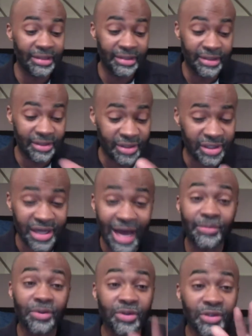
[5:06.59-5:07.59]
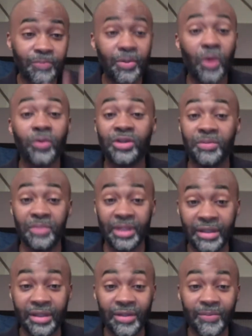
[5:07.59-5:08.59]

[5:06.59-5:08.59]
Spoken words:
these chapters spoke to me